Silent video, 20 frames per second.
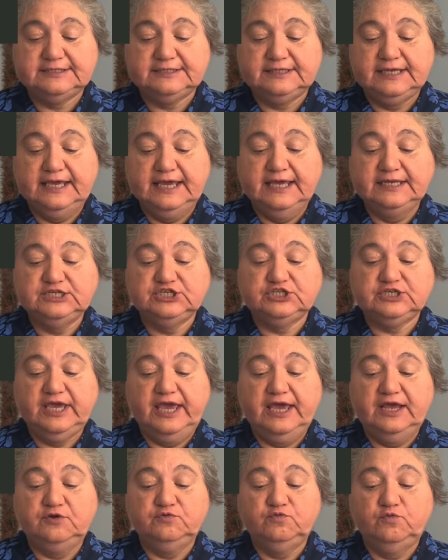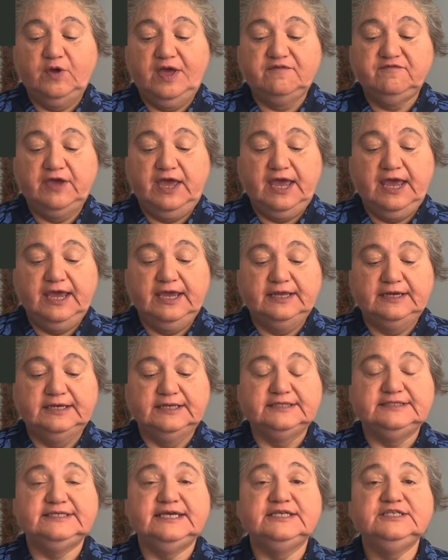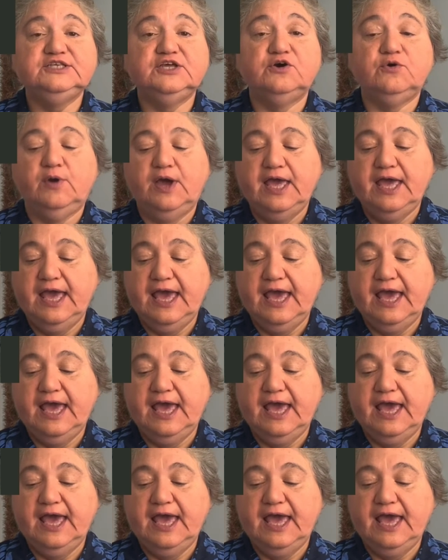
H-Seam Rev A Nintendo